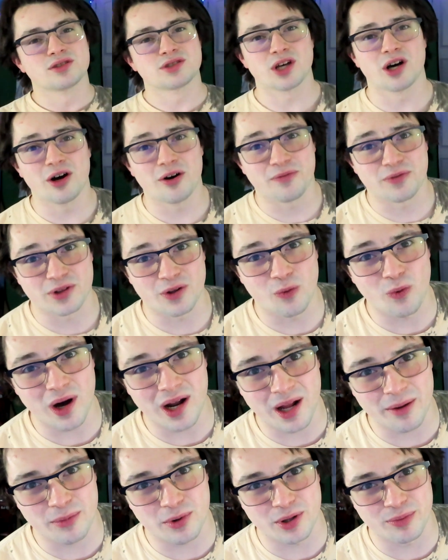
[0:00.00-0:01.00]
So for the
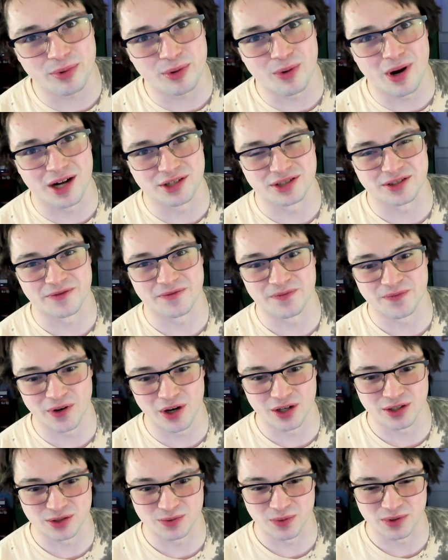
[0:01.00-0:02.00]
one I'm gonna be watching
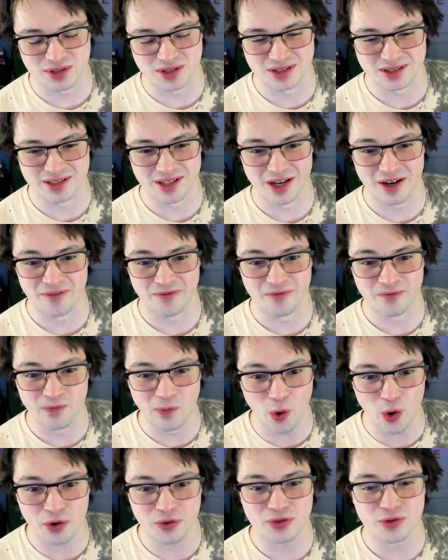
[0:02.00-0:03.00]
first, which is the
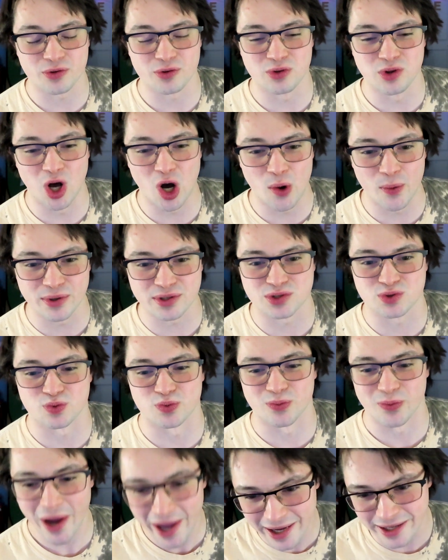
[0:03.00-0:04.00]
fourth lowest
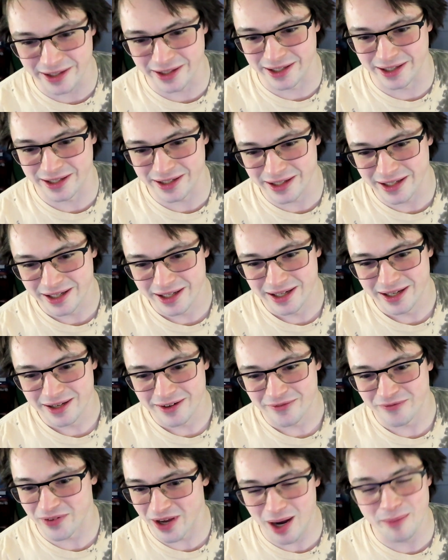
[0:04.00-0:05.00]
rated
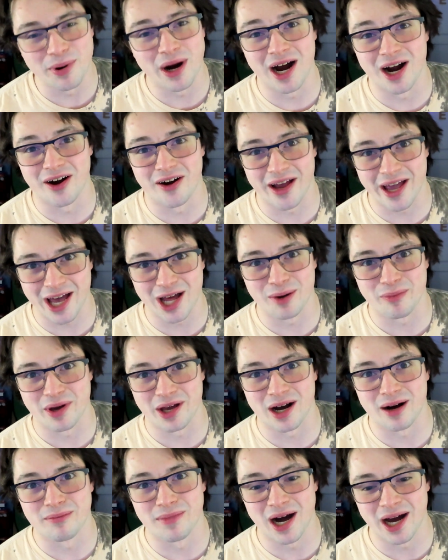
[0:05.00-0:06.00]
vampire anime
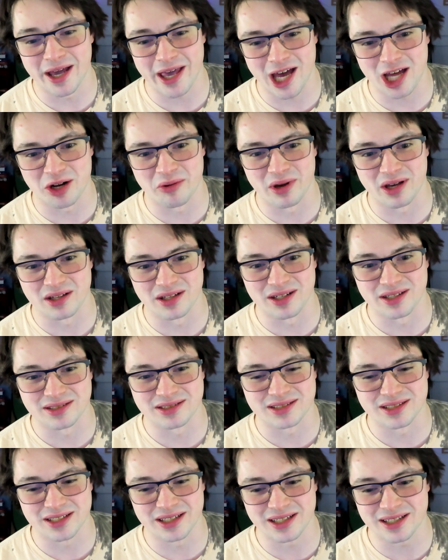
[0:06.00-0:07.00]
on
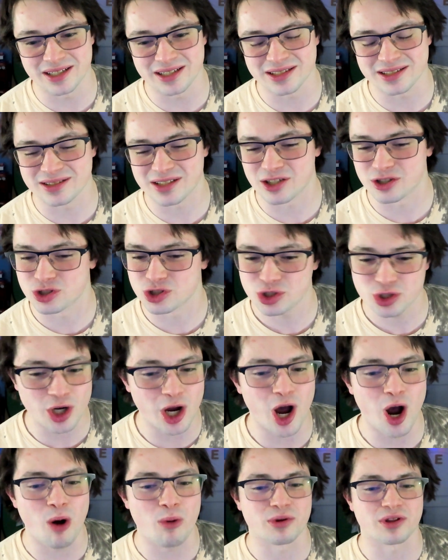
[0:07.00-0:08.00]
MyAnimeList is a
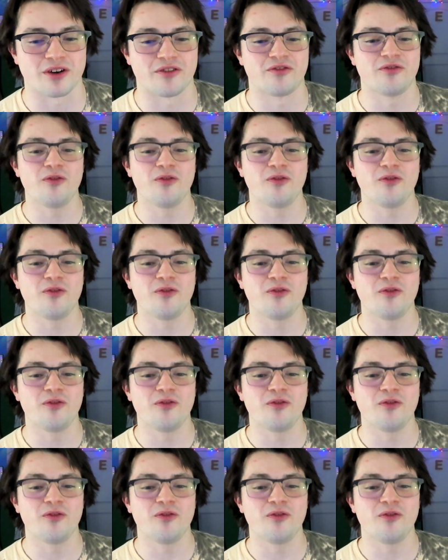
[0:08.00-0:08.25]
show with a